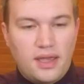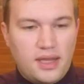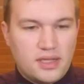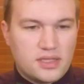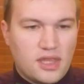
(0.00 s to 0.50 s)

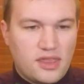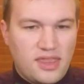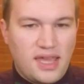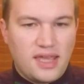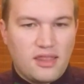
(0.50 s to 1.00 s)
It is the
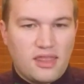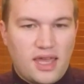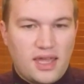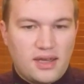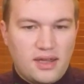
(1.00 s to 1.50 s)
thing
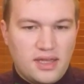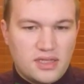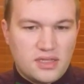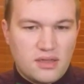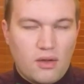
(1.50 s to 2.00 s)
that
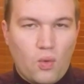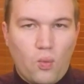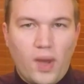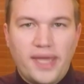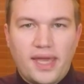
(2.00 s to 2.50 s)
is
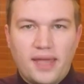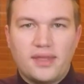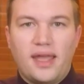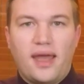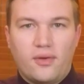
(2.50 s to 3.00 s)
weighing
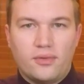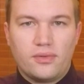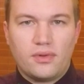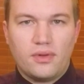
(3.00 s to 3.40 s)
down